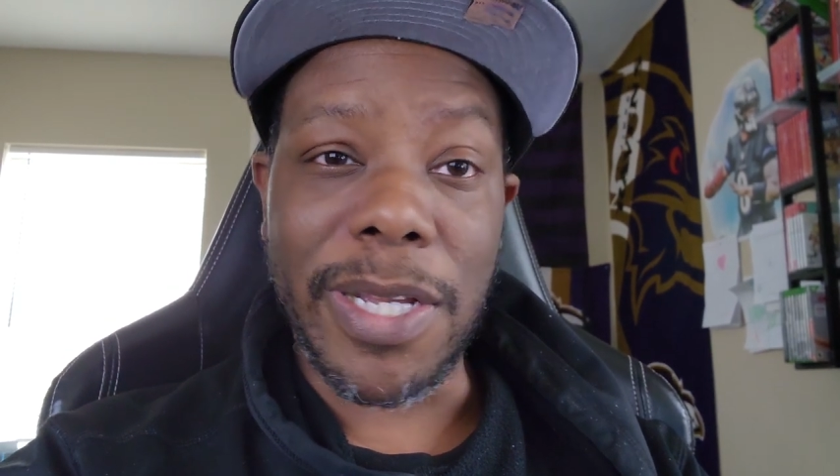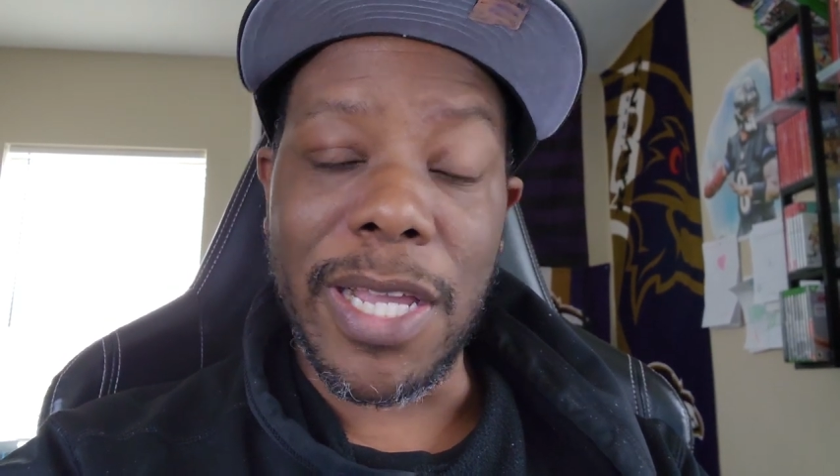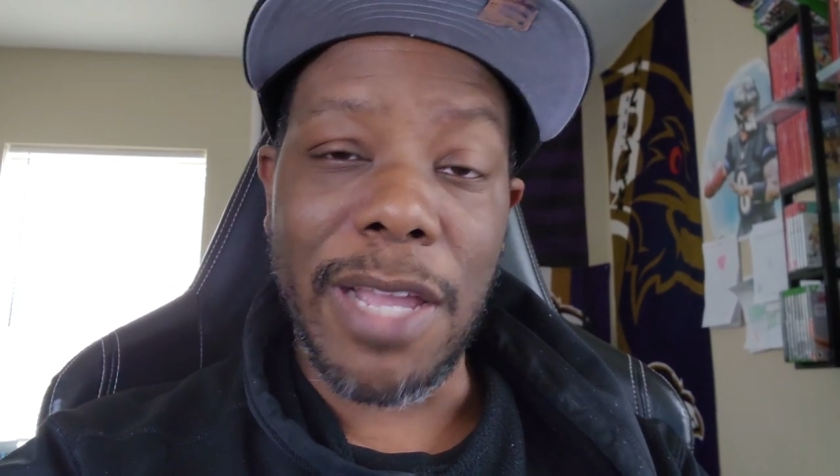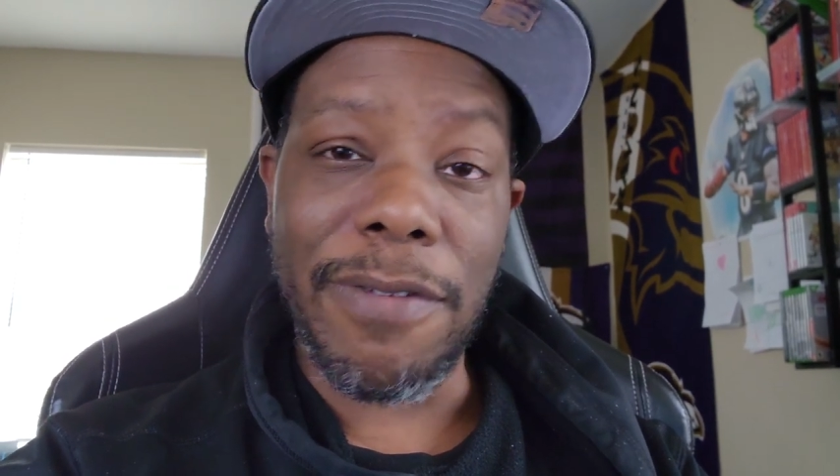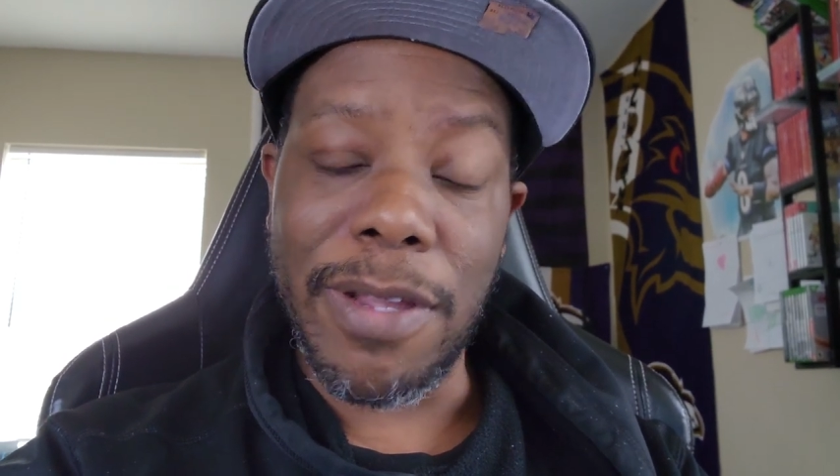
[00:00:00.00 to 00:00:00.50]
They
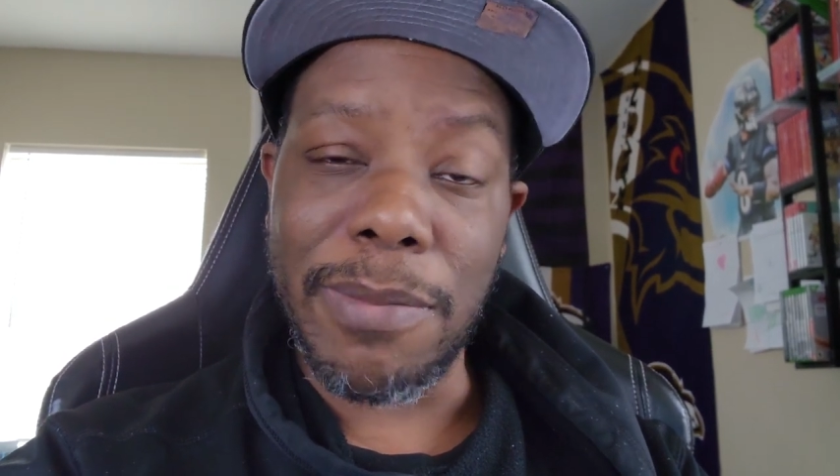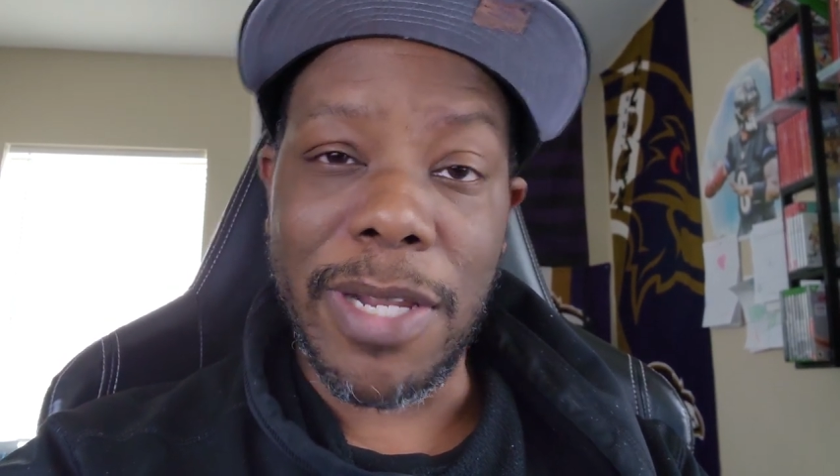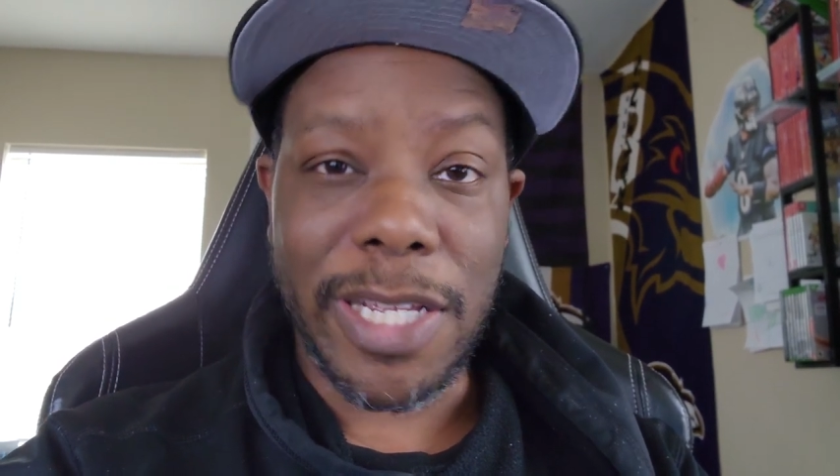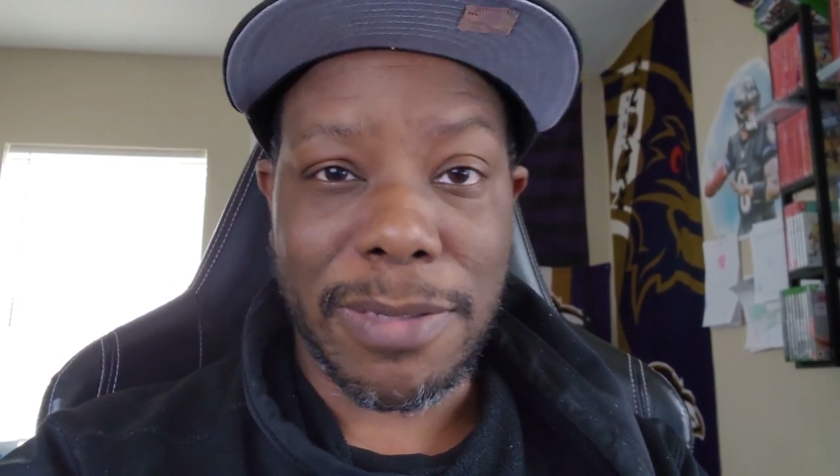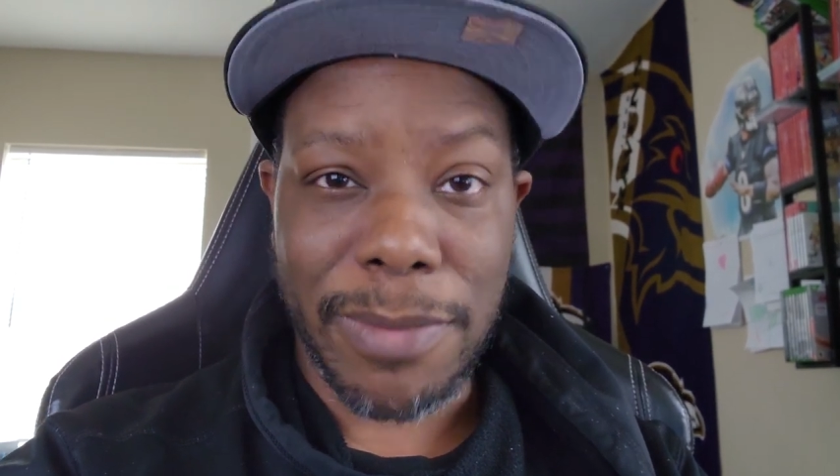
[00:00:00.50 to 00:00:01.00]
gave
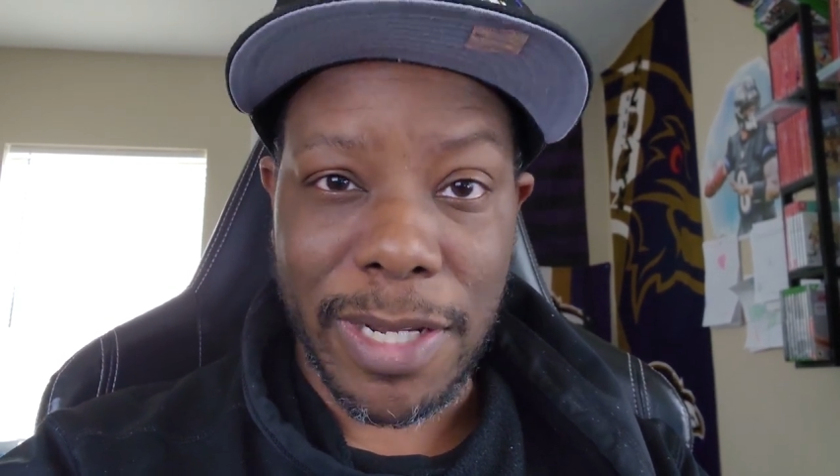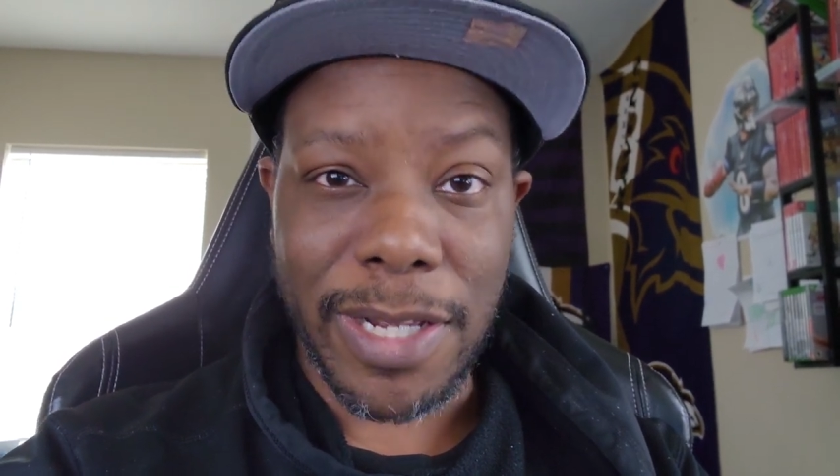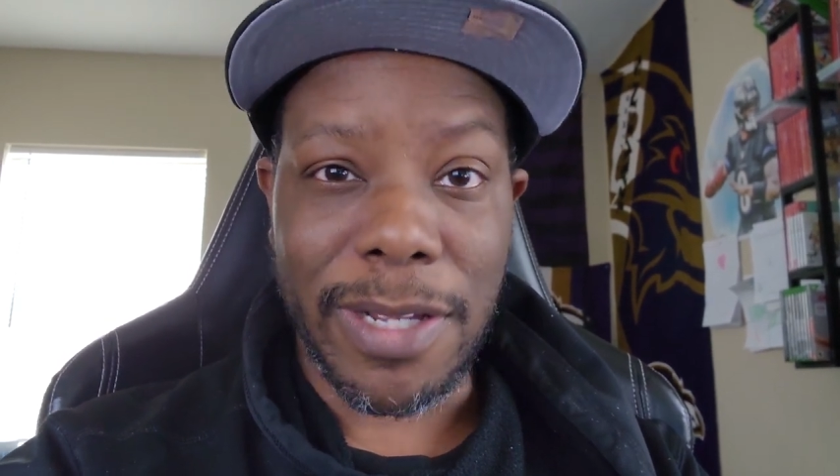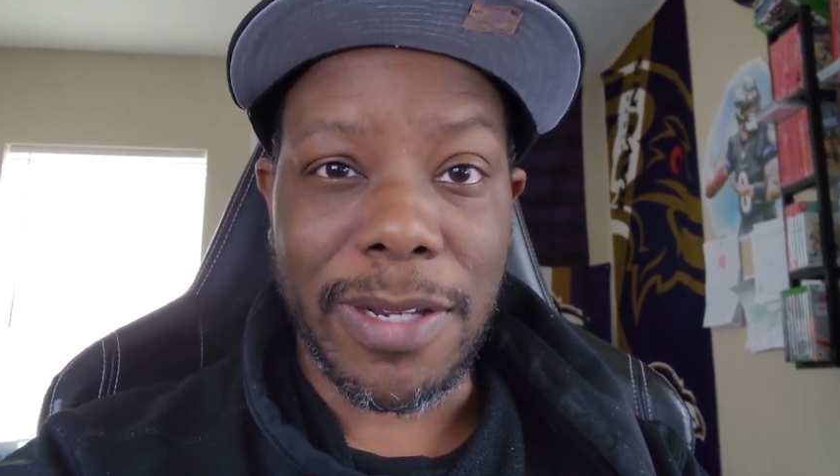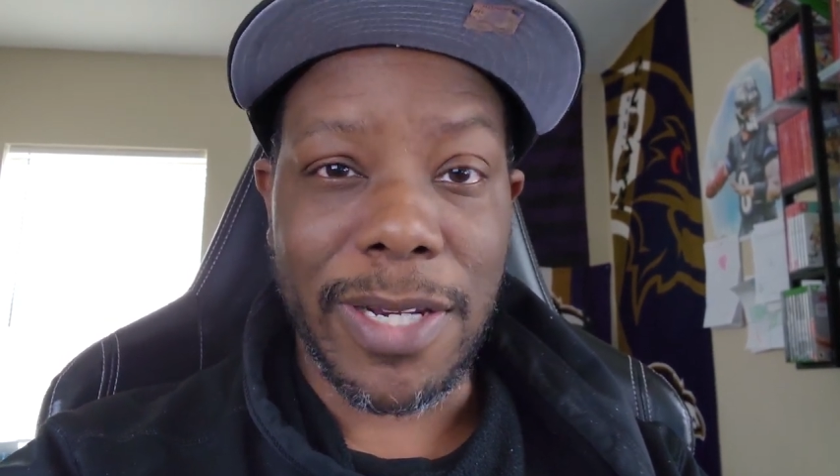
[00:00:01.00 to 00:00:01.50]
him less
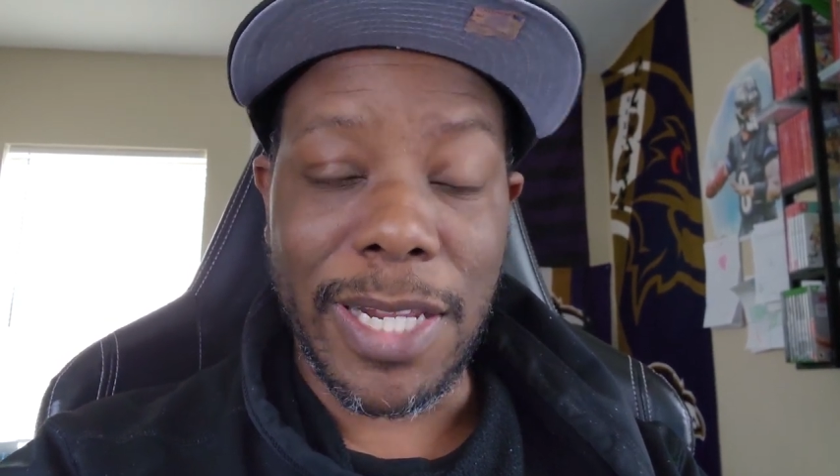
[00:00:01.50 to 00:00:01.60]
money